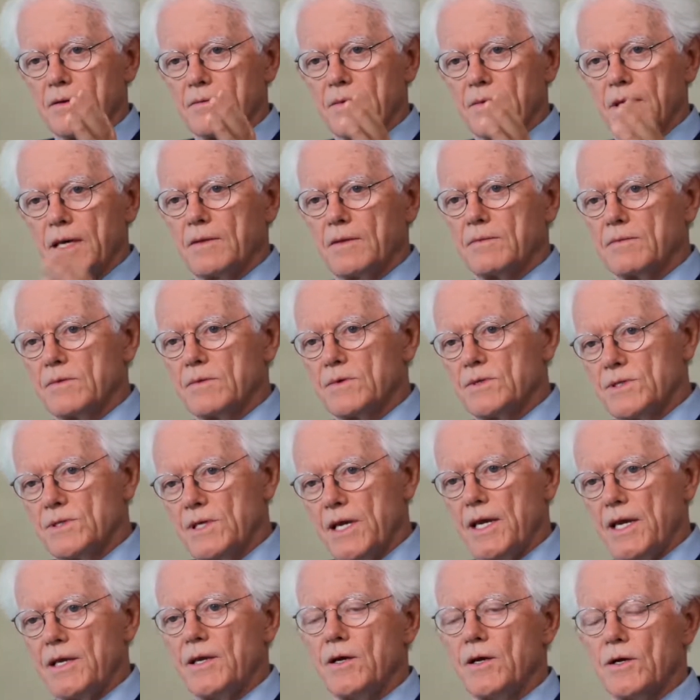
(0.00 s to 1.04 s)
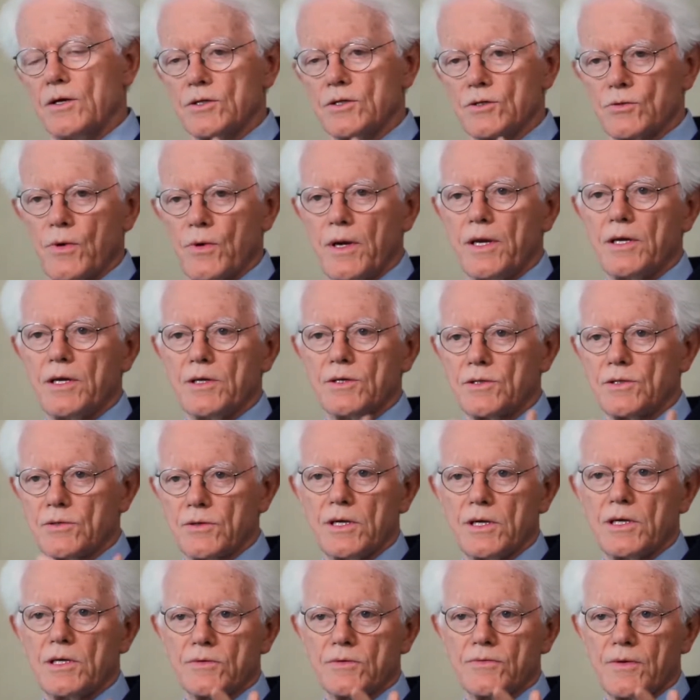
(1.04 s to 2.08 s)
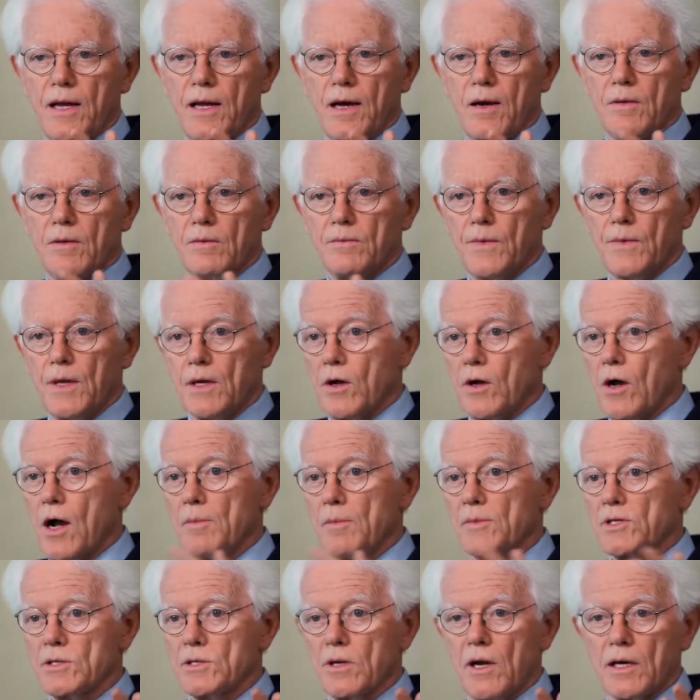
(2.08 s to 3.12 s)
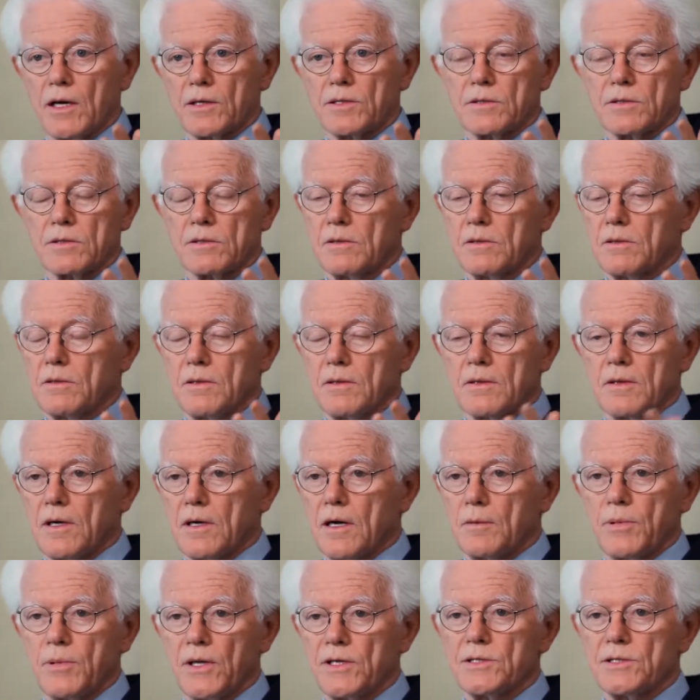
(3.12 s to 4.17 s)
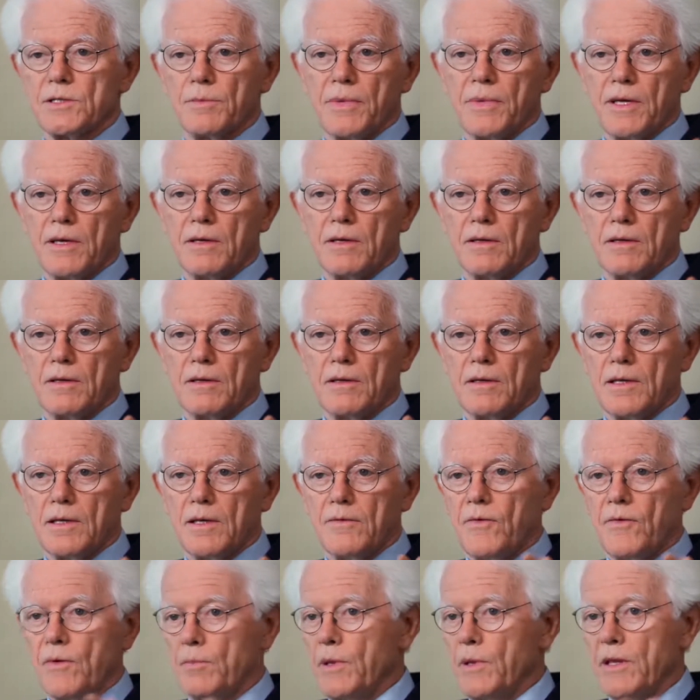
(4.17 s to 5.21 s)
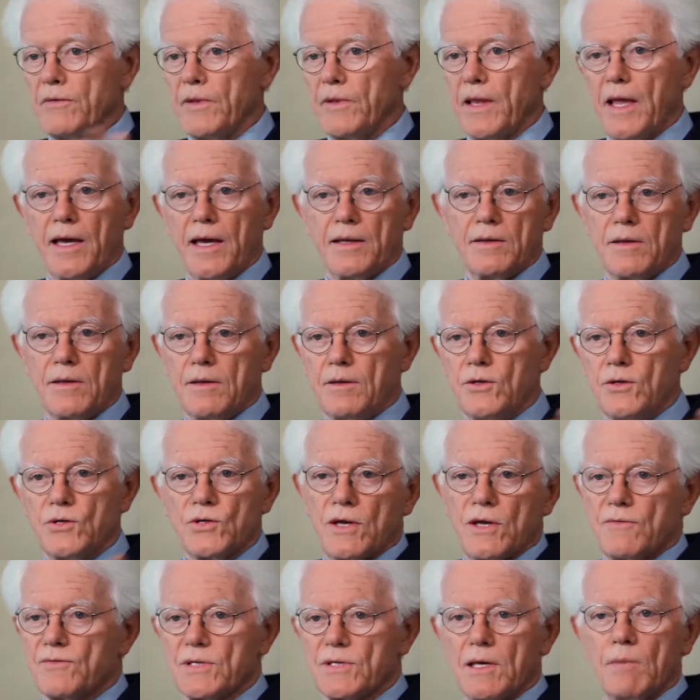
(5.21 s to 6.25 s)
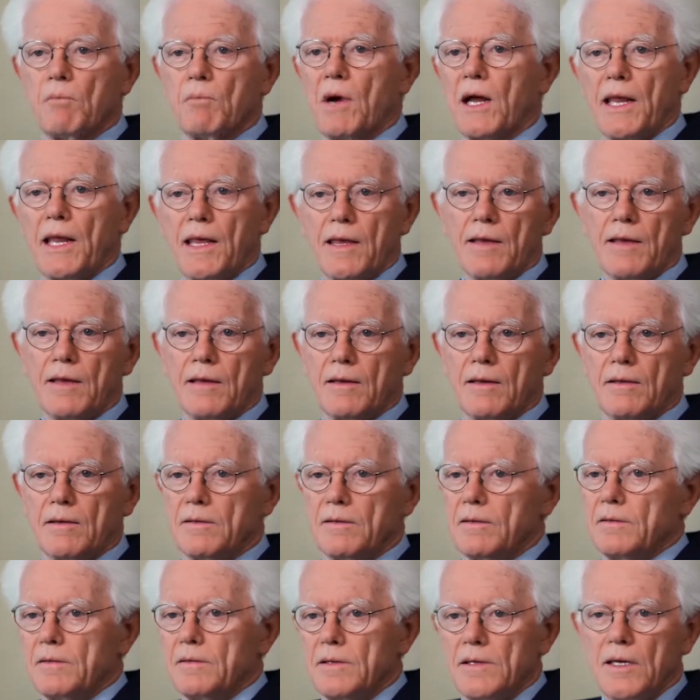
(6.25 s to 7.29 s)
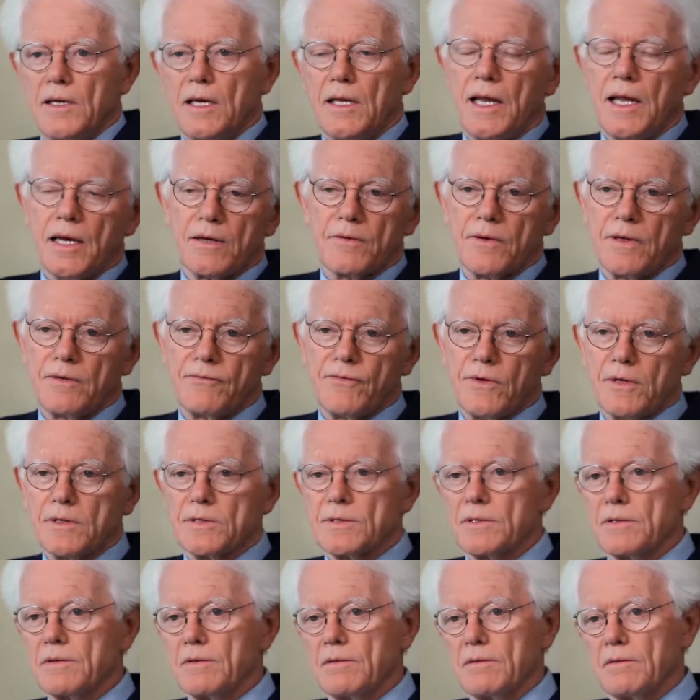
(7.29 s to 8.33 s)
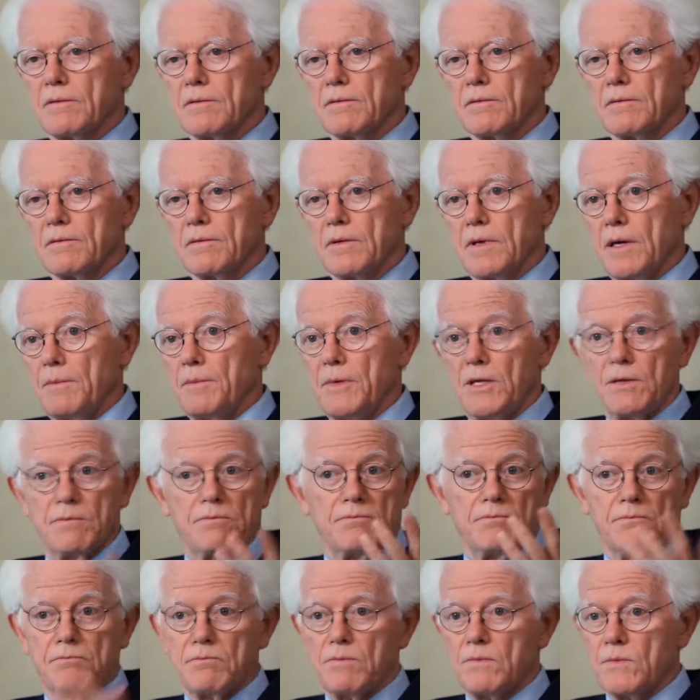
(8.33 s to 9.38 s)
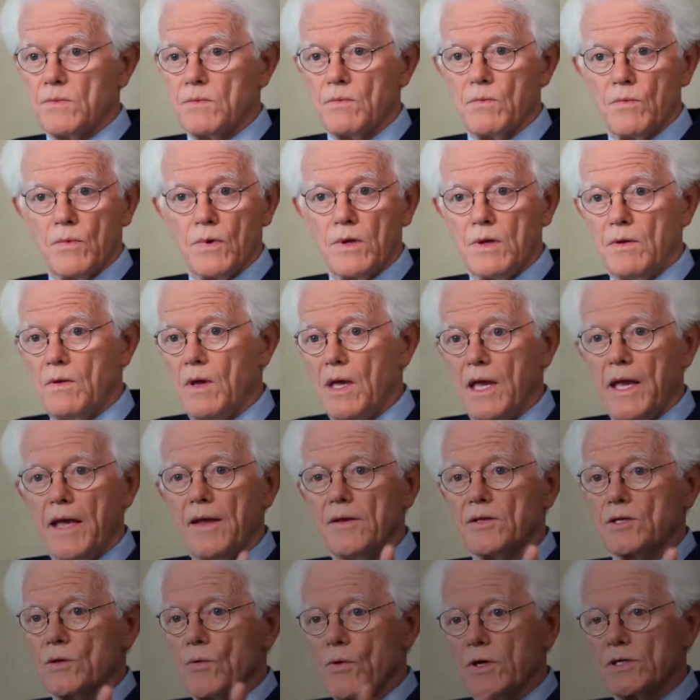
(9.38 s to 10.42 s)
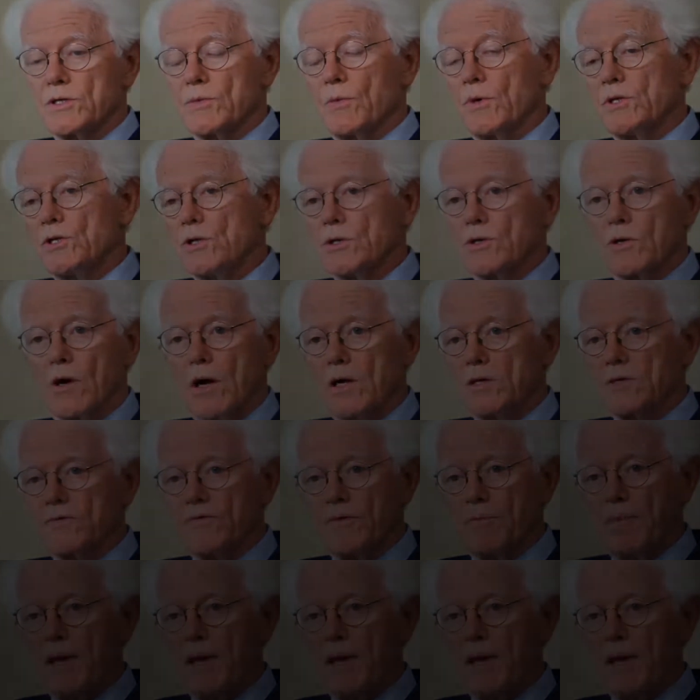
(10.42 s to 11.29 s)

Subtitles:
that 10 years, 20 years, 30 years from now, common stocks are a place to be? If you believe in that, you should have some money in equity funds. I mean, it's a question, what's your tolerance for